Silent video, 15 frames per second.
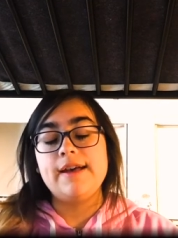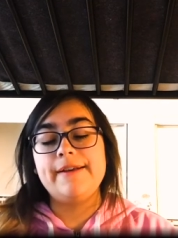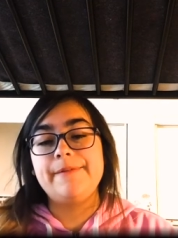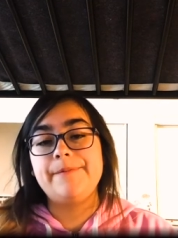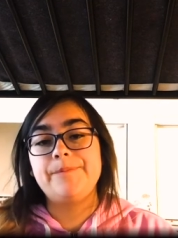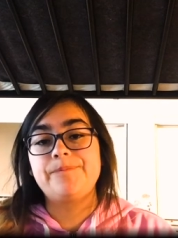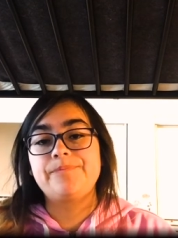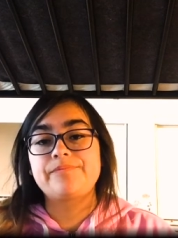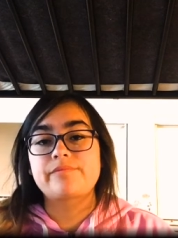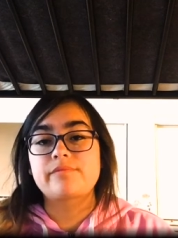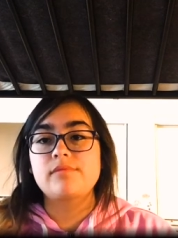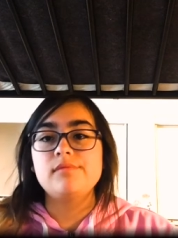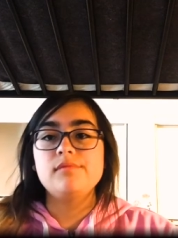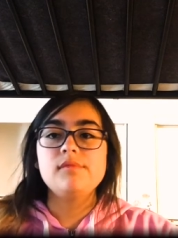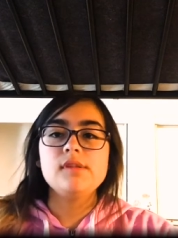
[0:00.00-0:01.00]
Um,
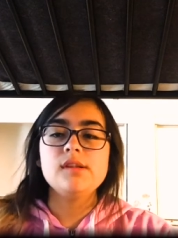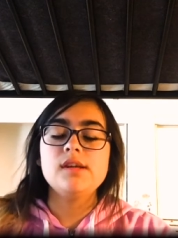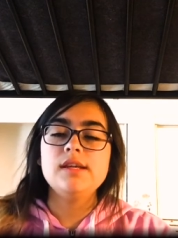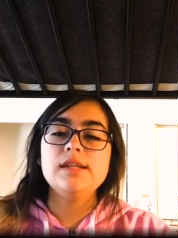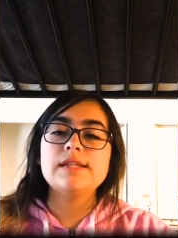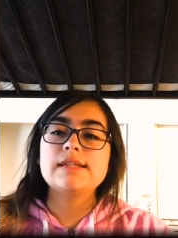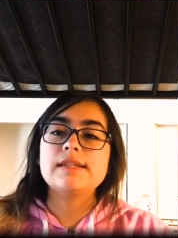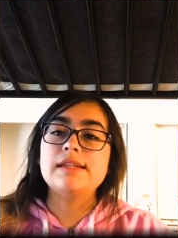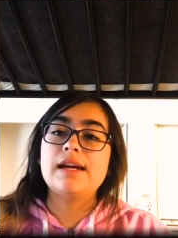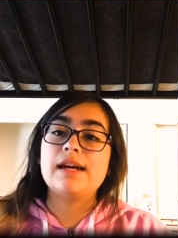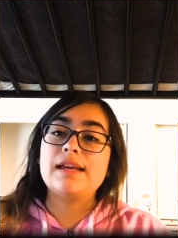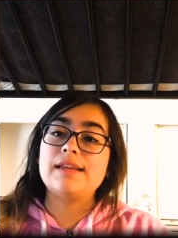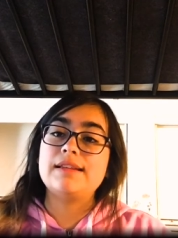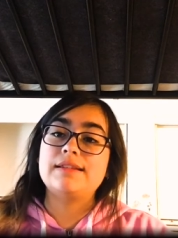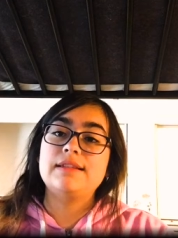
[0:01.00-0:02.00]
it's
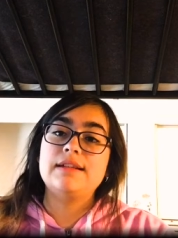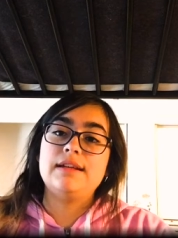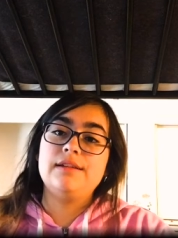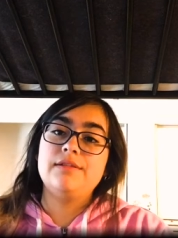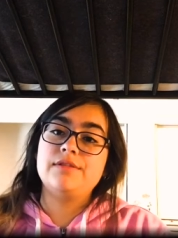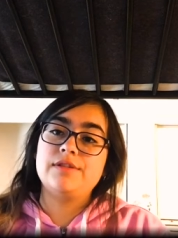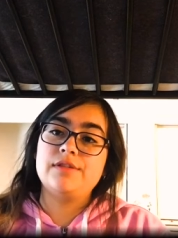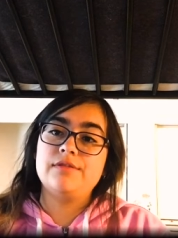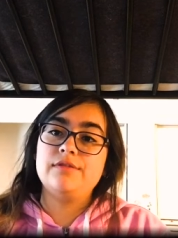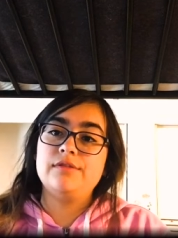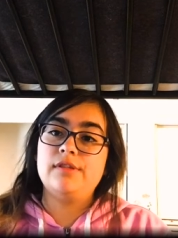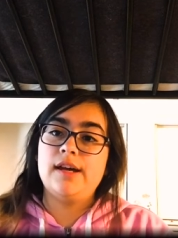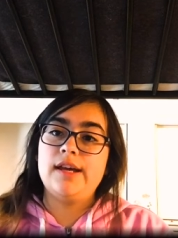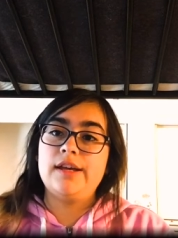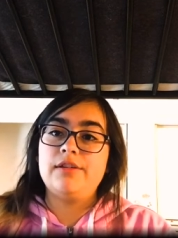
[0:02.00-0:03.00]
nice. I also
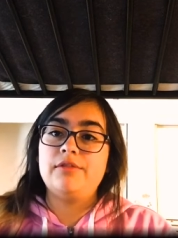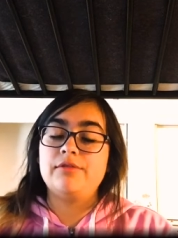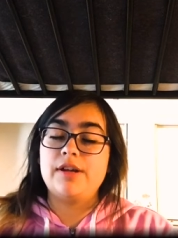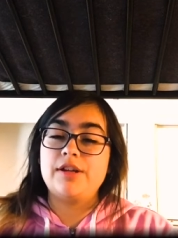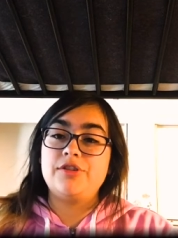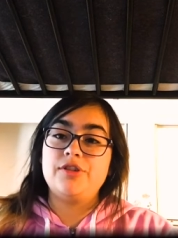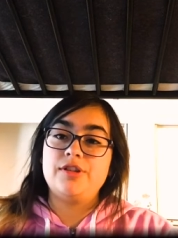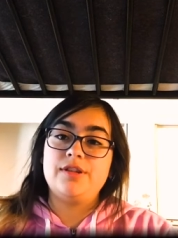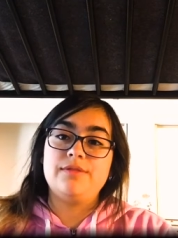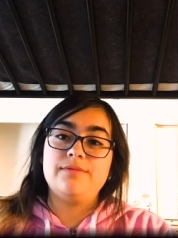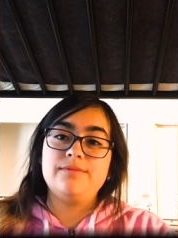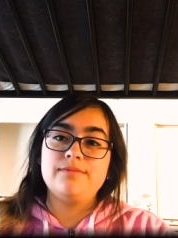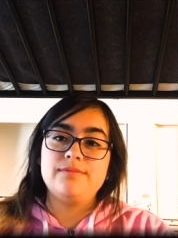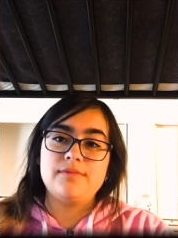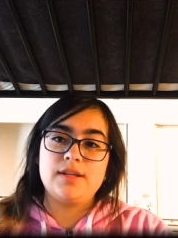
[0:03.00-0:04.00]
like
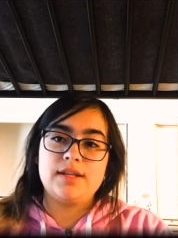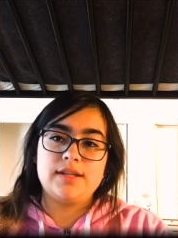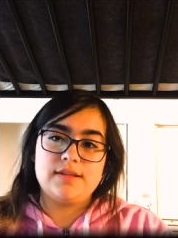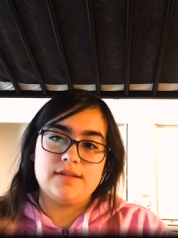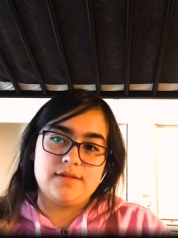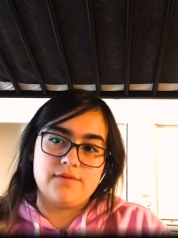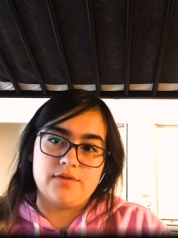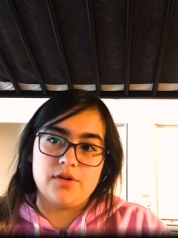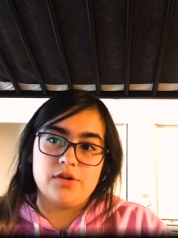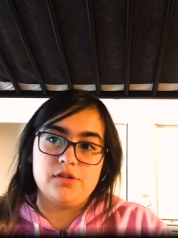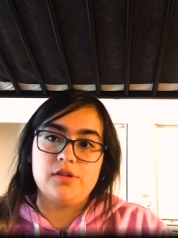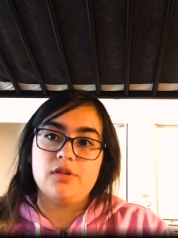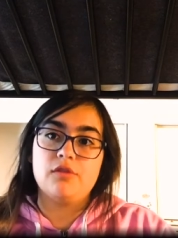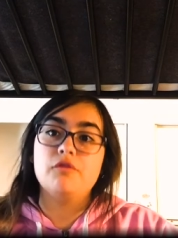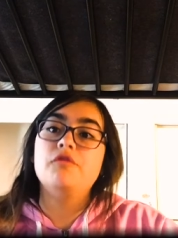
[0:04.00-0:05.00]
Gretchen because of her
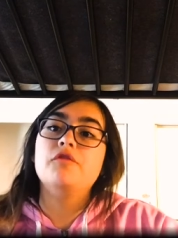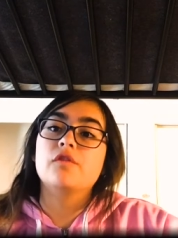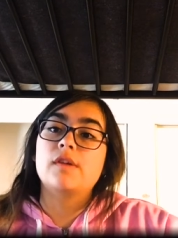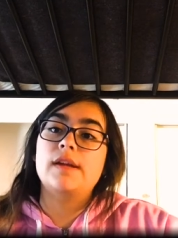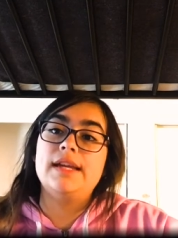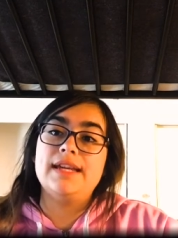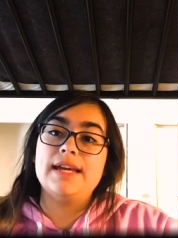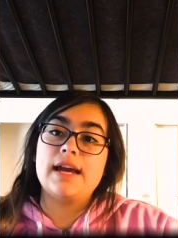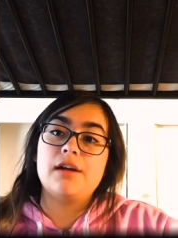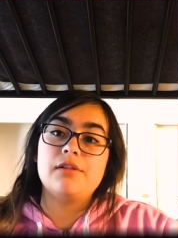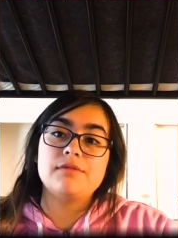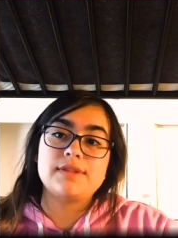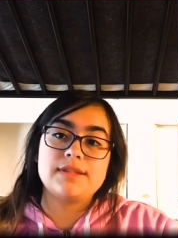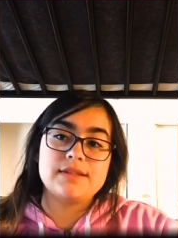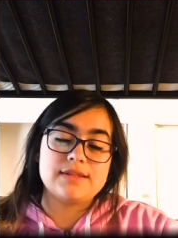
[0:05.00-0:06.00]
little
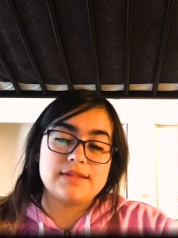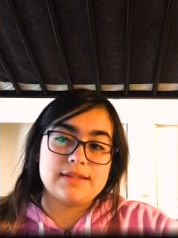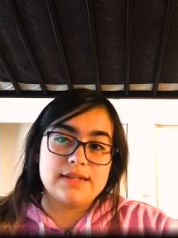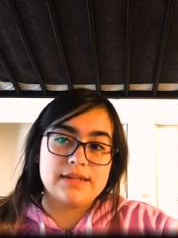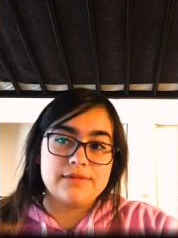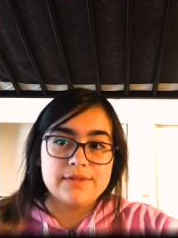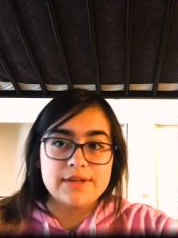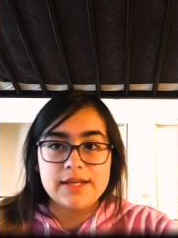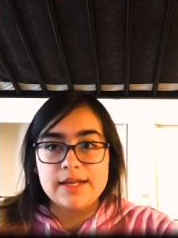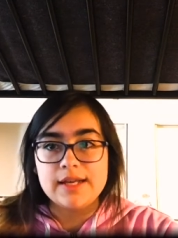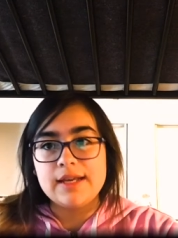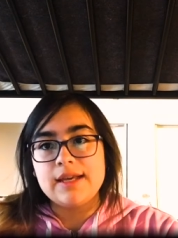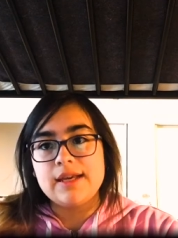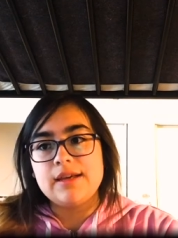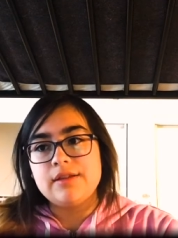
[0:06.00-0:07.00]
freakouts and stuff
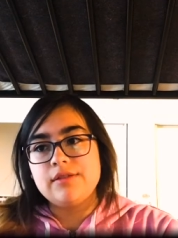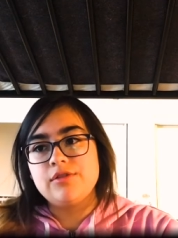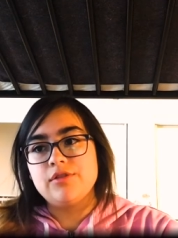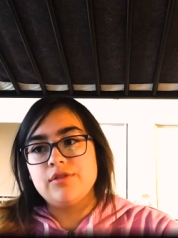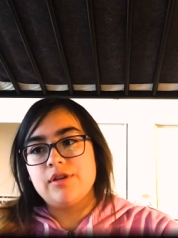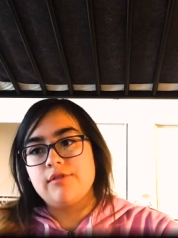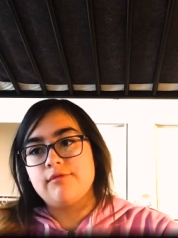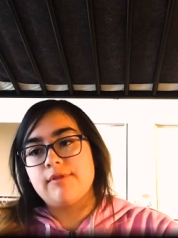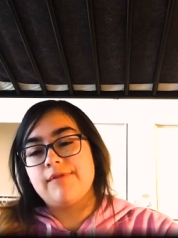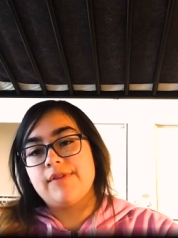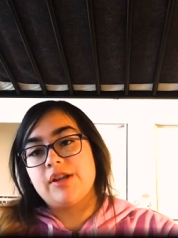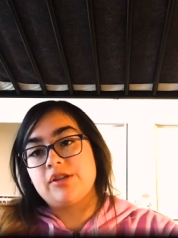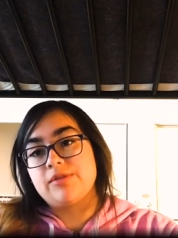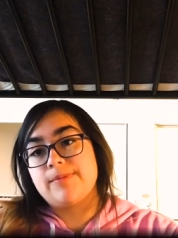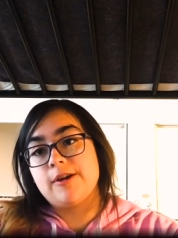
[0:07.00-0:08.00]
during
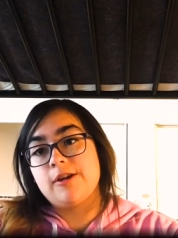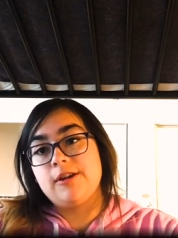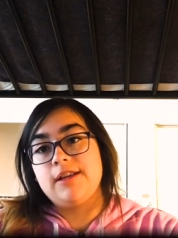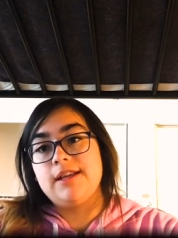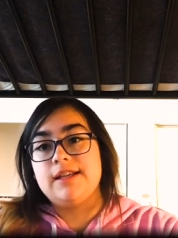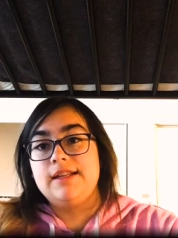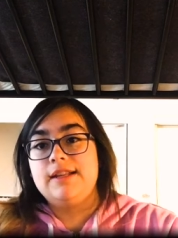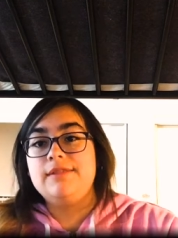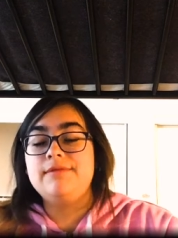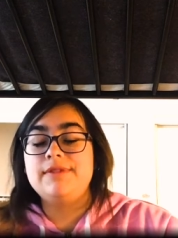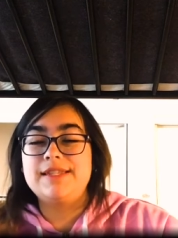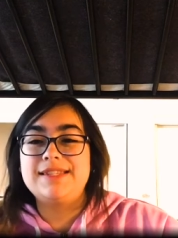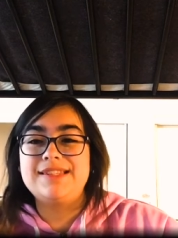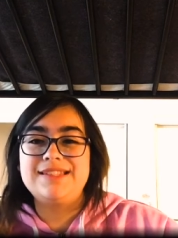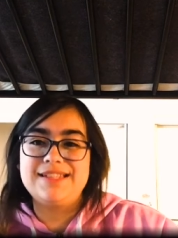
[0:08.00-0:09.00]
Revenge Party, and it
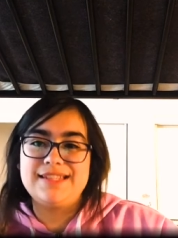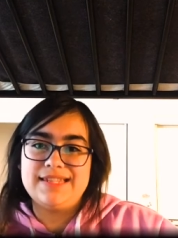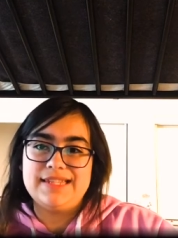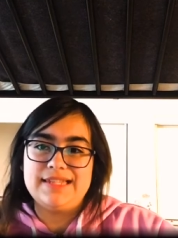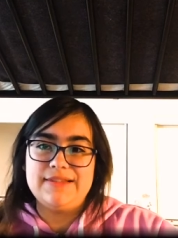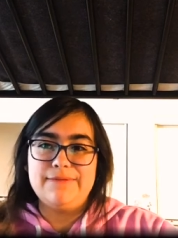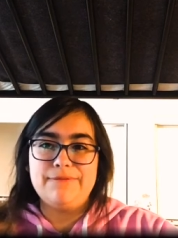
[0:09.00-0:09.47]
was just